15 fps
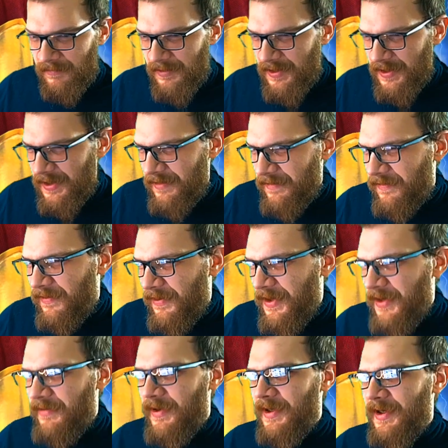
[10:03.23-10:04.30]

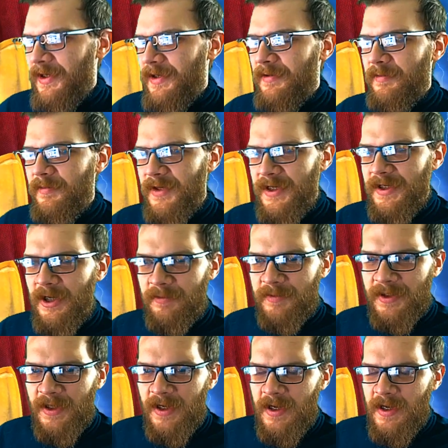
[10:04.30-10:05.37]
infrequently, but I doubt it.